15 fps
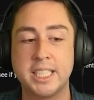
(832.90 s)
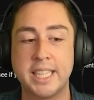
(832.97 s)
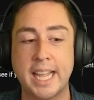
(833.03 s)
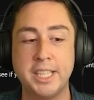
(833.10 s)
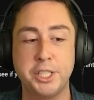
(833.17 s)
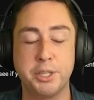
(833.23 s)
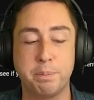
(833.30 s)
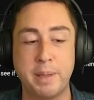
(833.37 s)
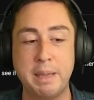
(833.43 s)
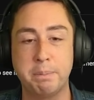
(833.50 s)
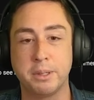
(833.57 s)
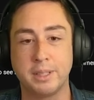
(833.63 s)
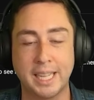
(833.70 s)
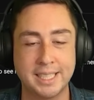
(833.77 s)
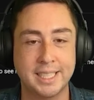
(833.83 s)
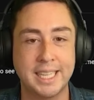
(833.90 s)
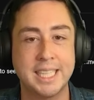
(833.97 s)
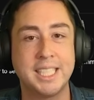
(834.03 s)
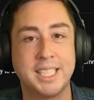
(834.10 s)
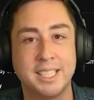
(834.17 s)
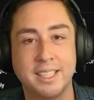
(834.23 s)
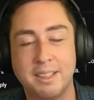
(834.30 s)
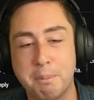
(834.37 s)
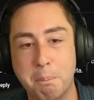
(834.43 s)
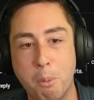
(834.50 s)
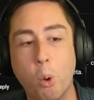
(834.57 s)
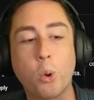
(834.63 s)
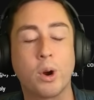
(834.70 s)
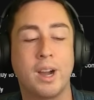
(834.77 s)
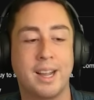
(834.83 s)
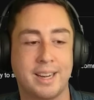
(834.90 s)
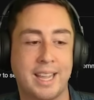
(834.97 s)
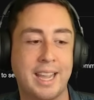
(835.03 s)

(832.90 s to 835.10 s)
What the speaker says: thanks to people like this moron